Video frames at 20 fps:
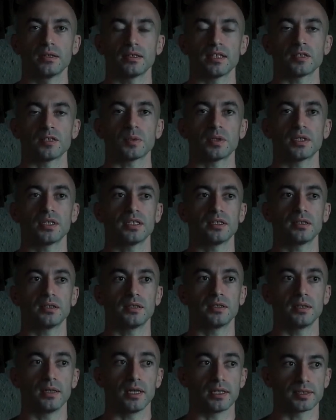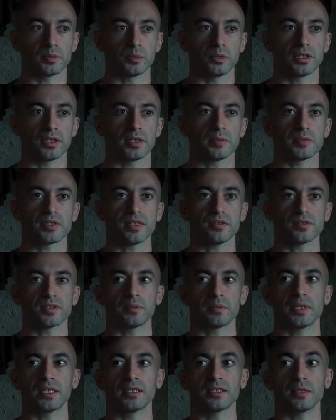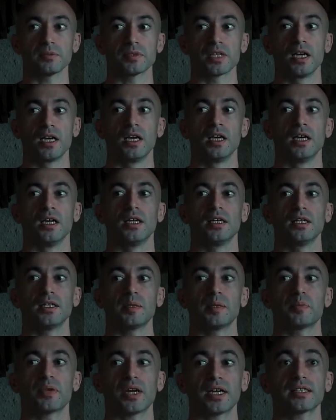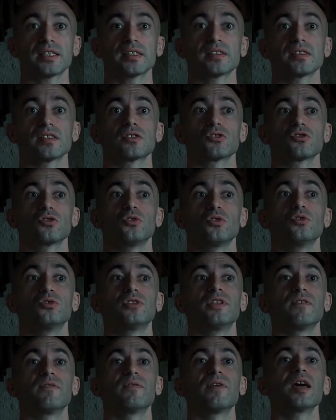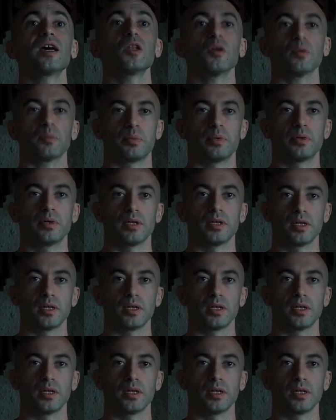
That's why, as the Buddha himself said many times, he practices so you develop